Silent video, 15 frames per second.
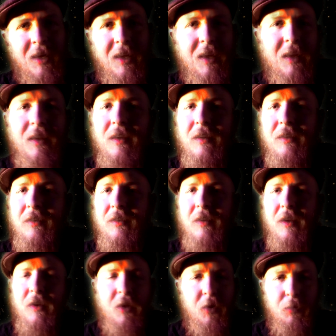is
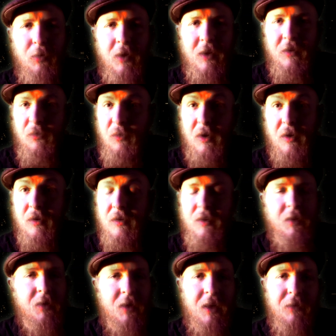another place where,
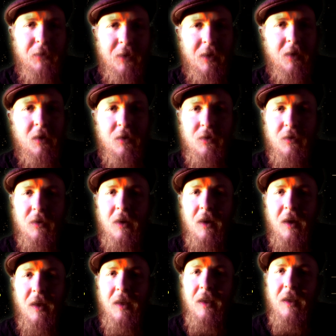if a character
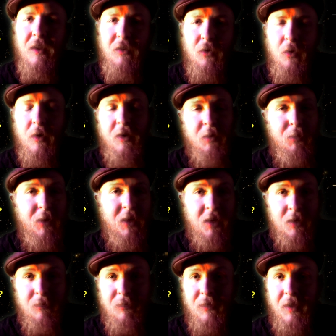is going to
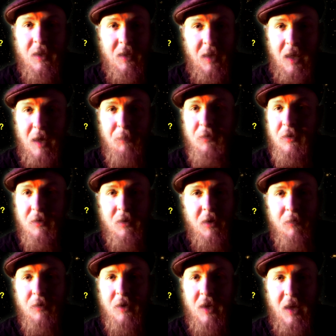become the captain
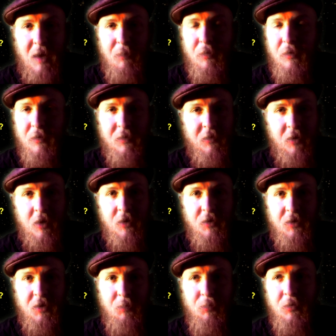of a capital
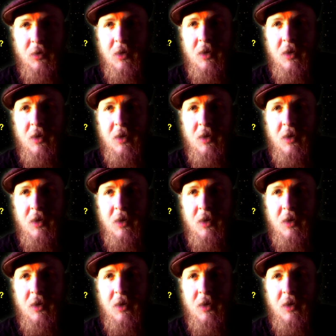starship